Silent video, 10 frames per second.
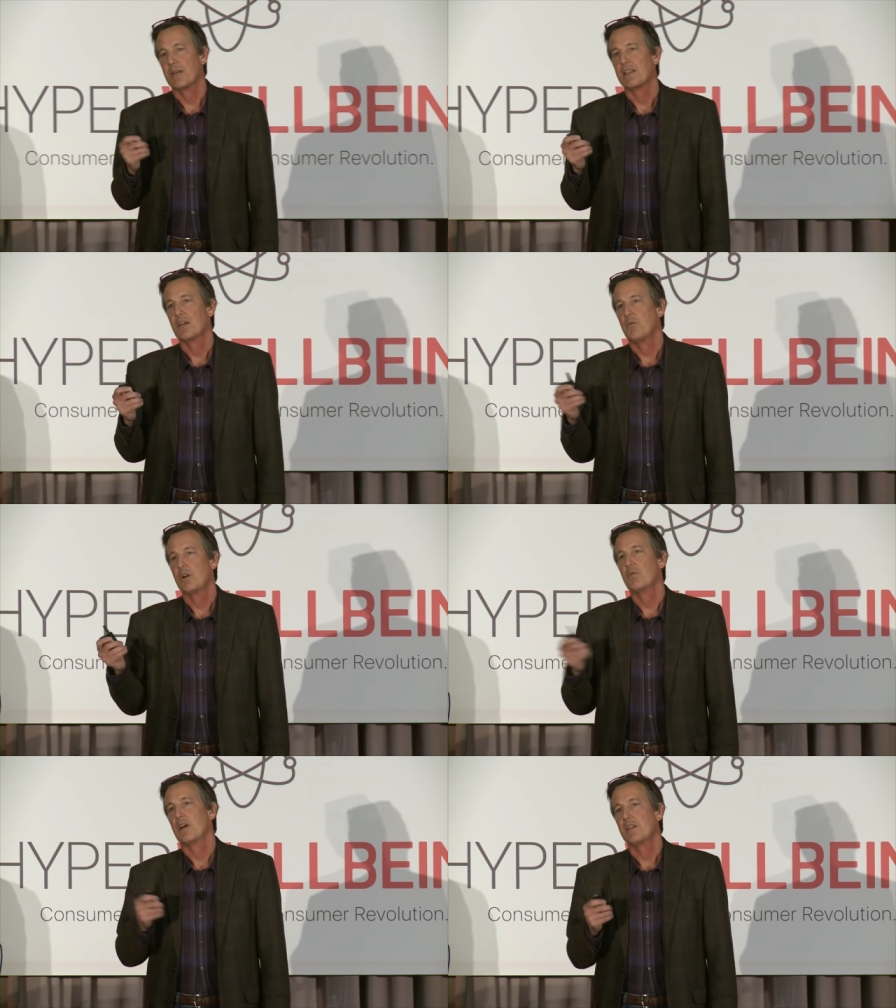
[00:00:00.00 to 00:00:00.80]
But I think
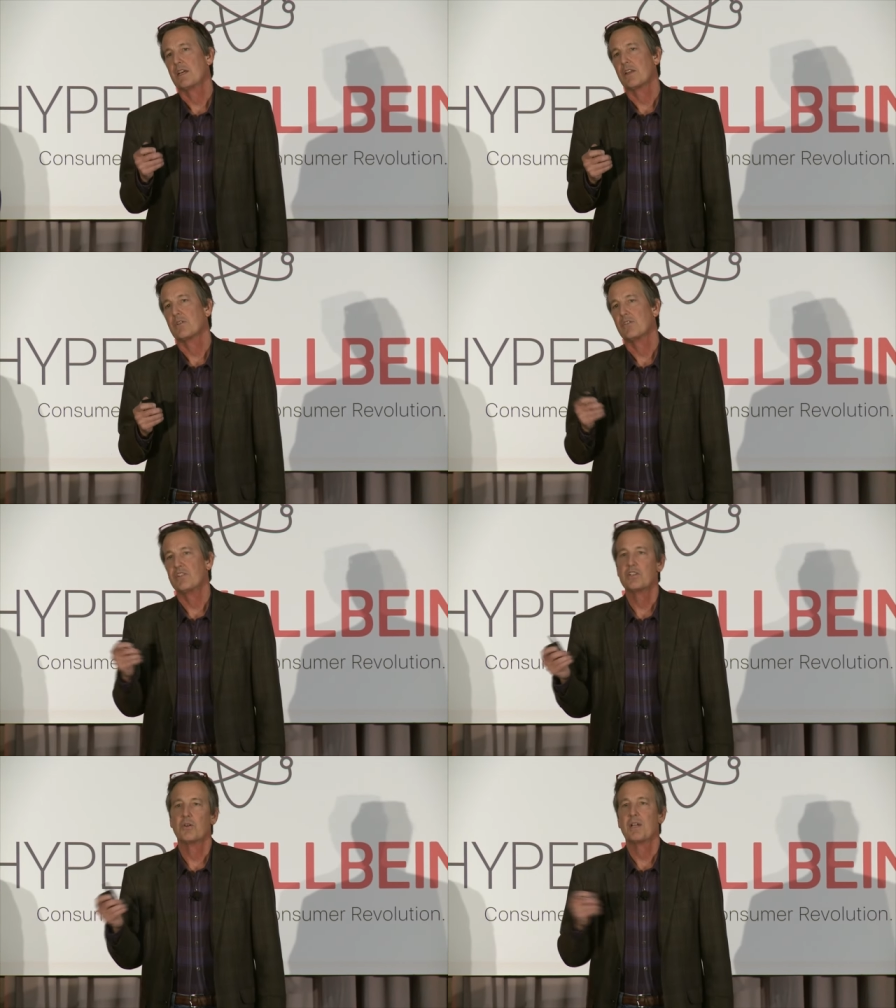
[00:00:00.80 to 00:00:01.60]
one way or the other, if
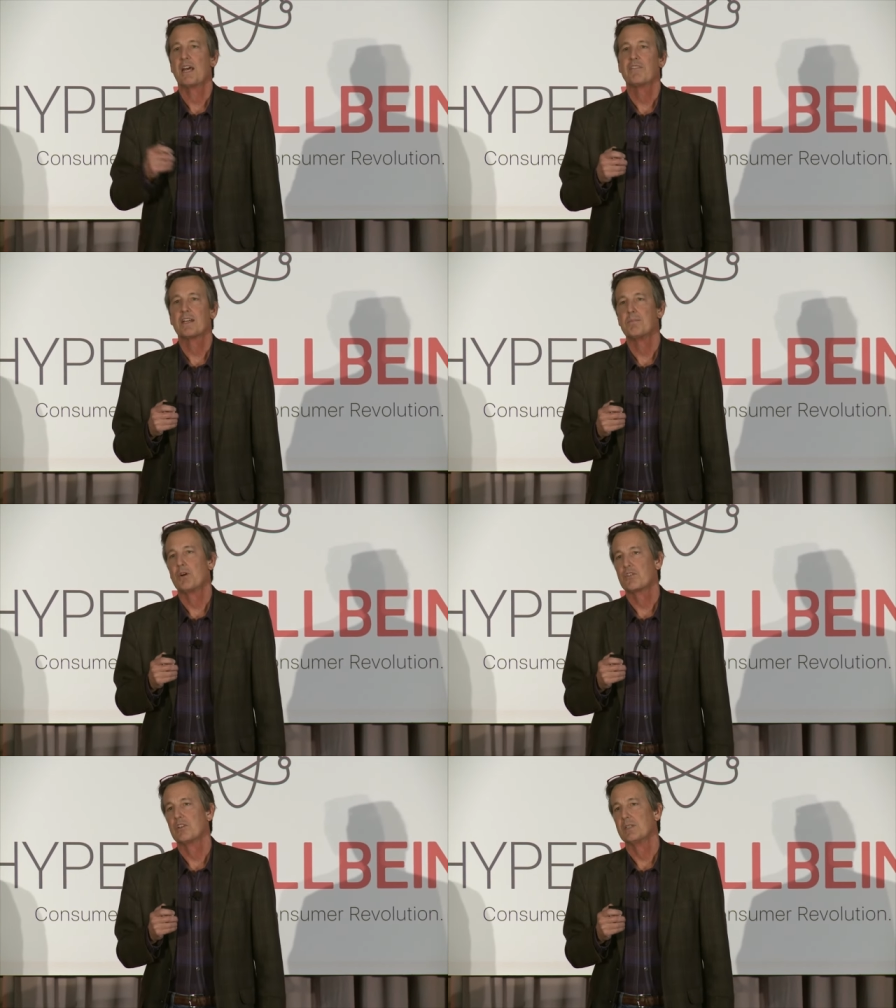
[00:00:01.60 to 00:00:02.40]
you don't have that
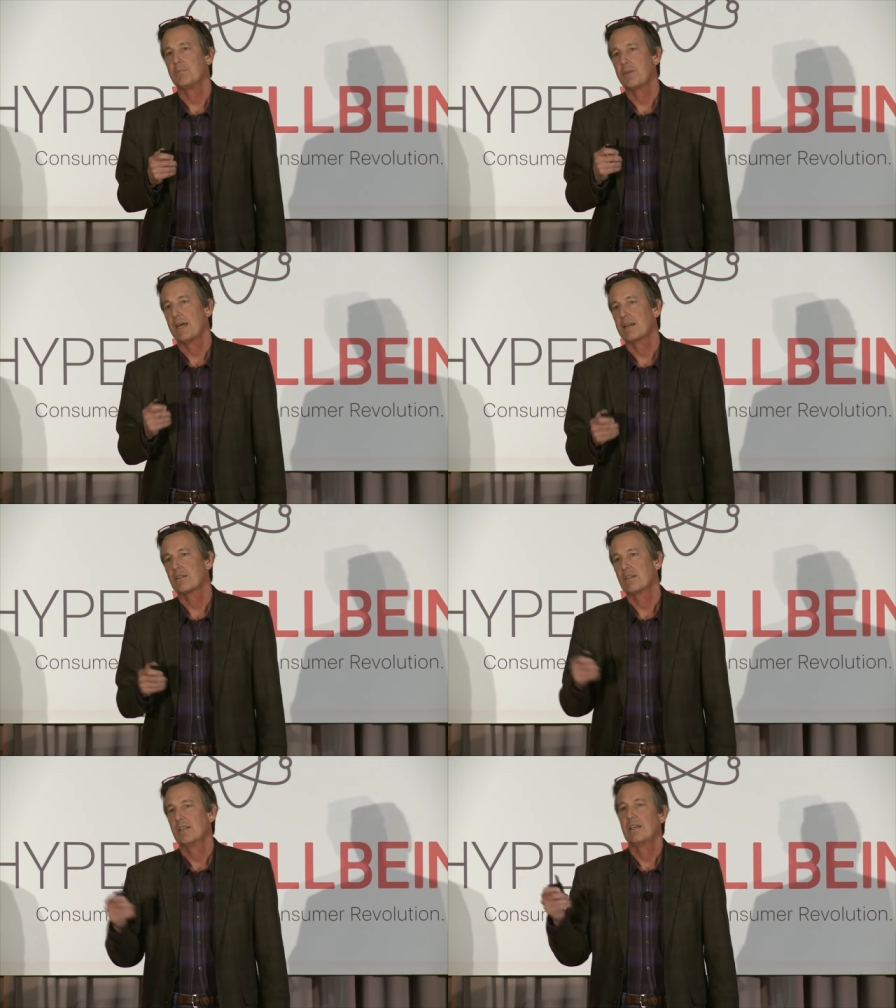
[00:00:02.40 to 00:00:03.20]
emotional
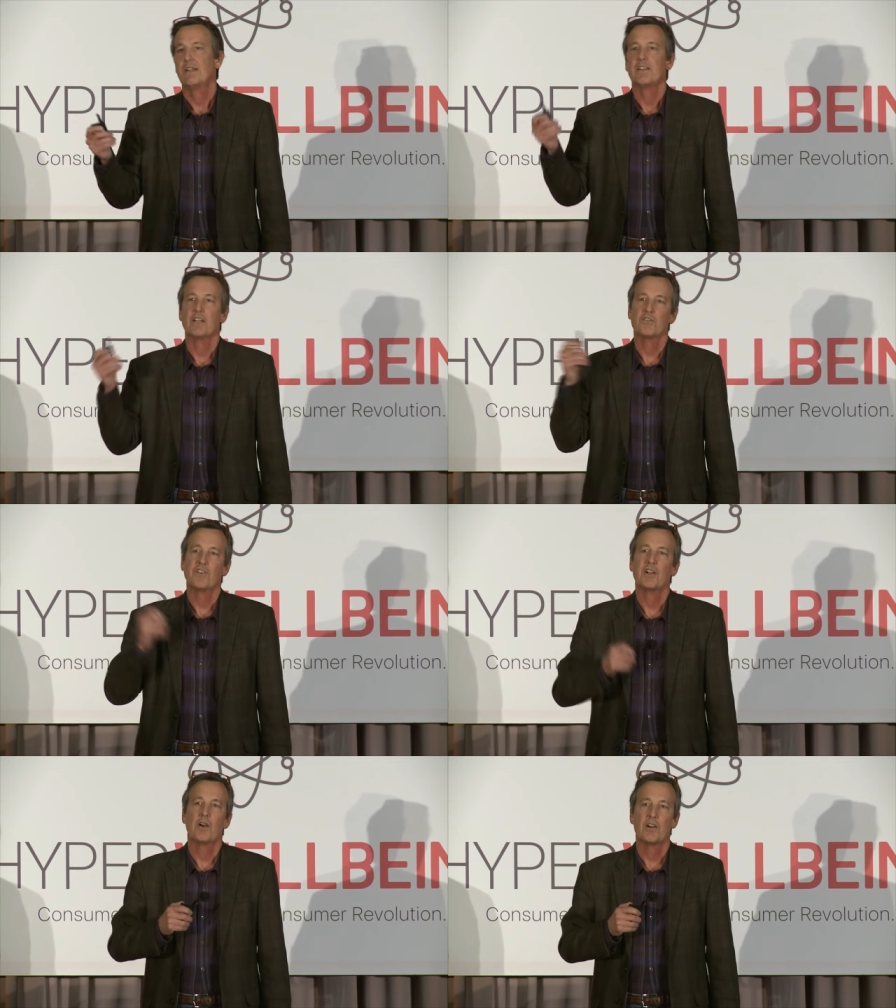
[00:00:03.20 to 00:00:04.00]
impact, then it's
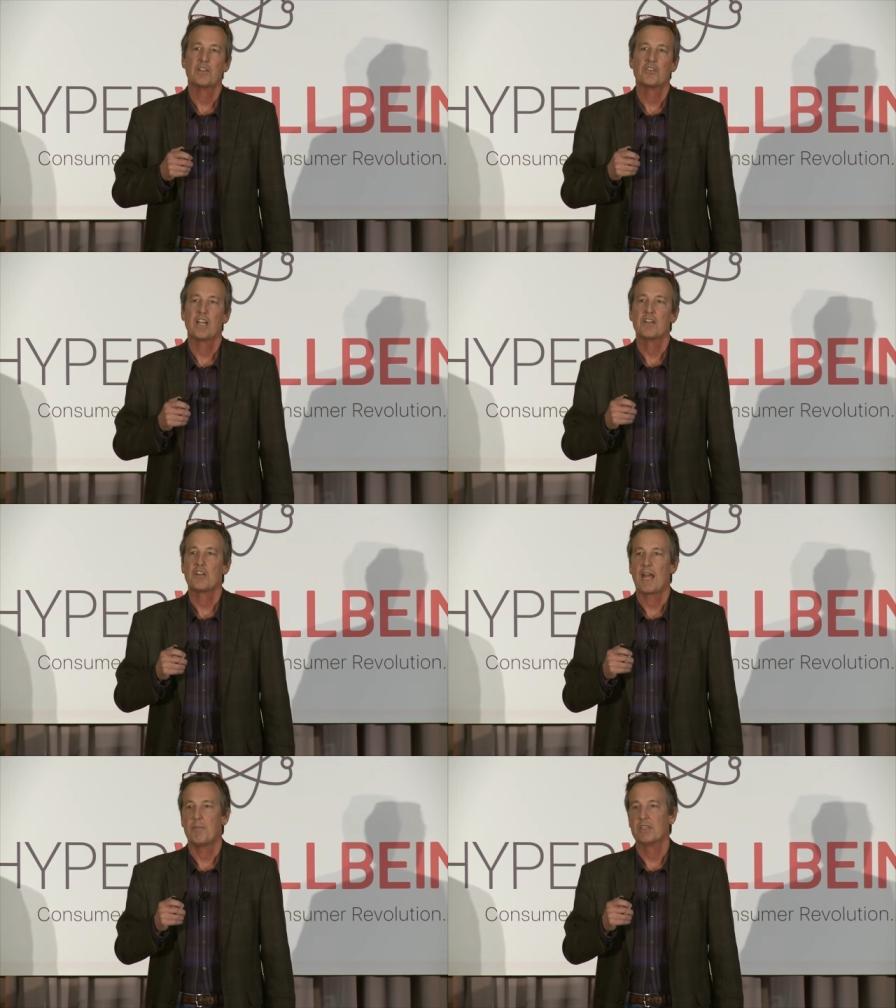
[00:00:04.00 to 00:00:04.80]
very hard to
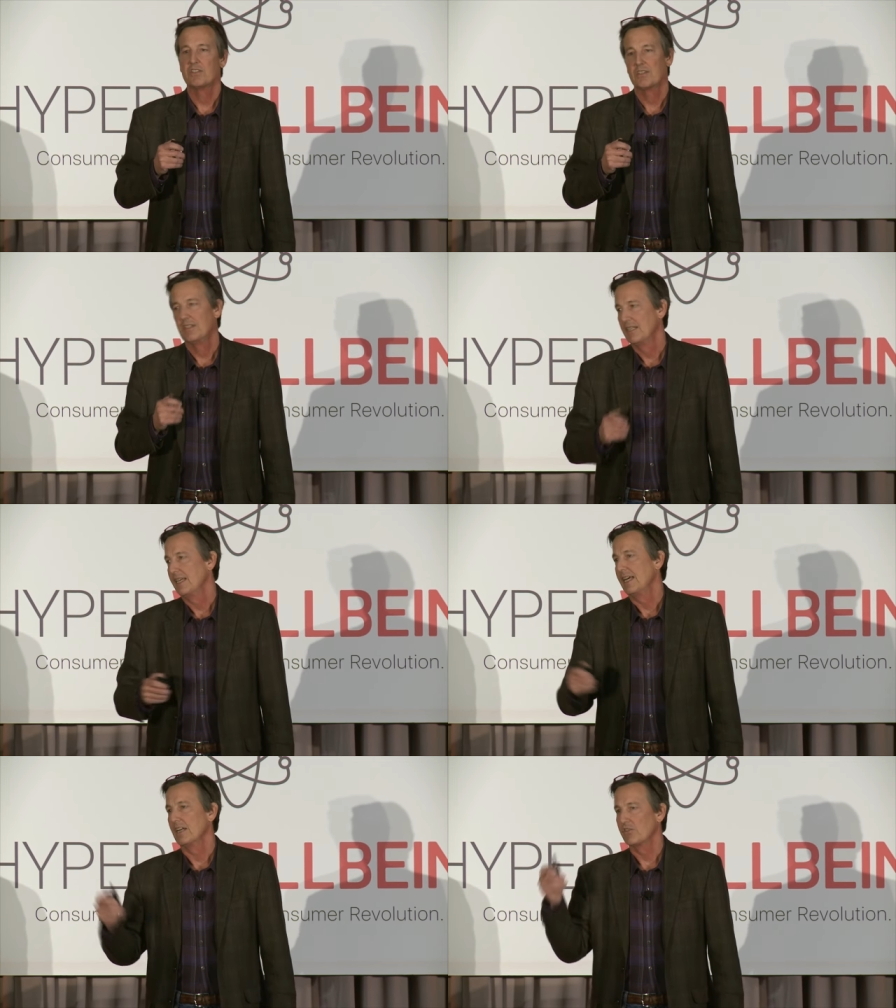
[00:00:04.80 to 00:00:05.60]
change habits
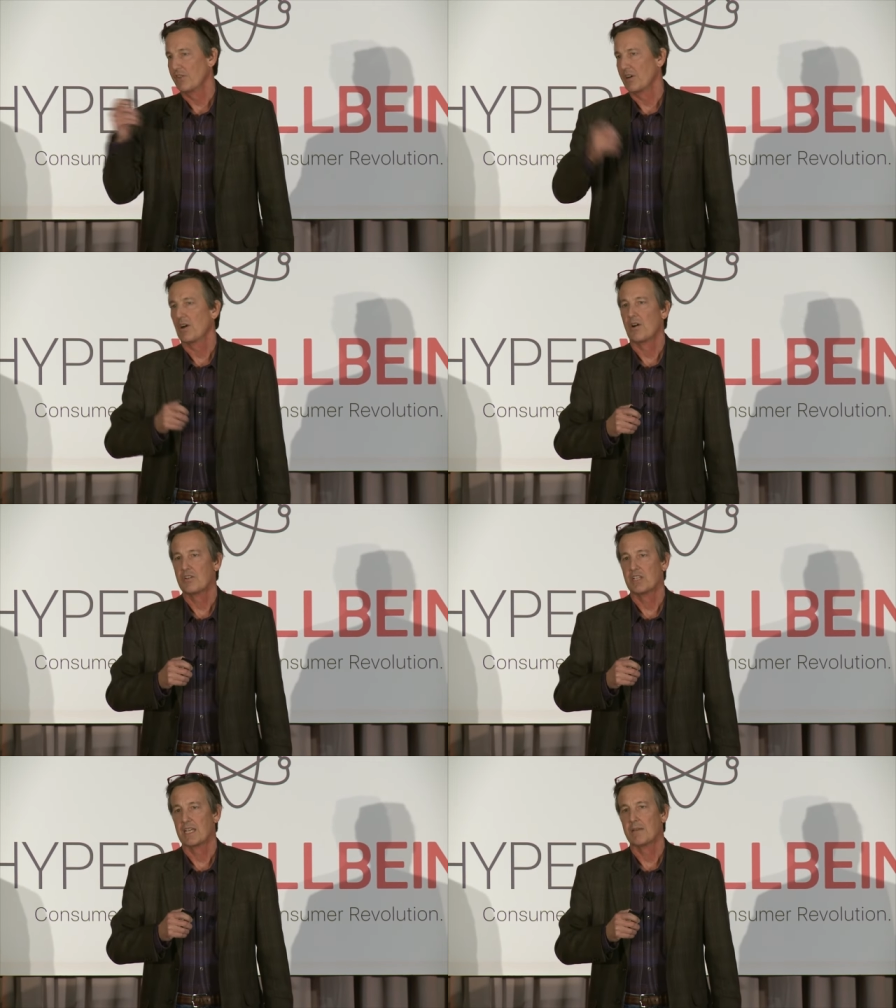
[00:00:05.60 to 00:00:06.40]
and it's very
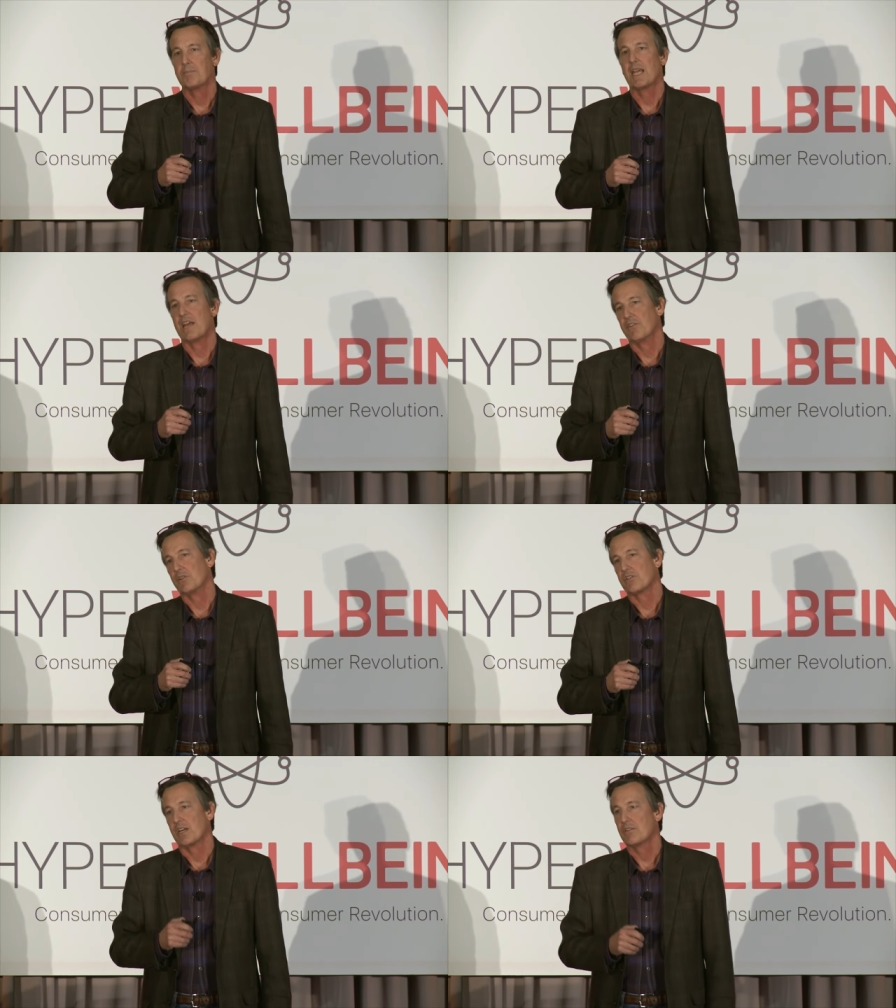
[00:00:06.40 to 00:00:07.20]
hard to get
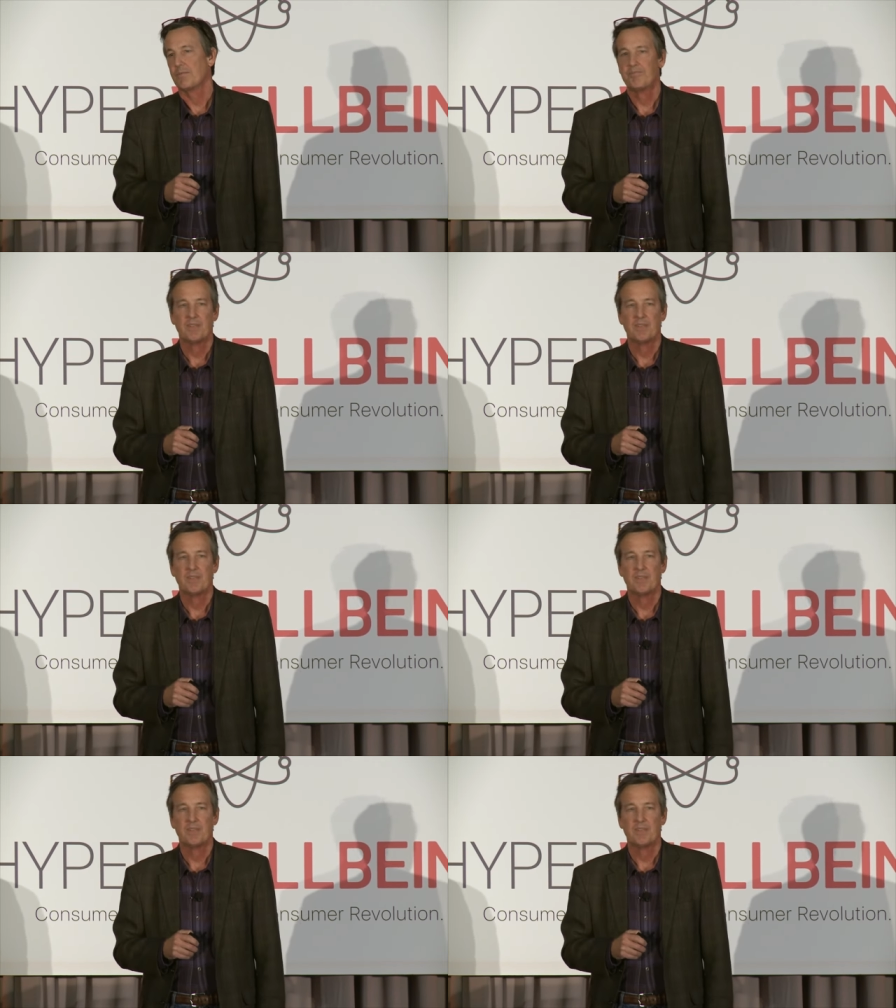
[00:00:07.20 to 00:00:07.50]
behavioral change.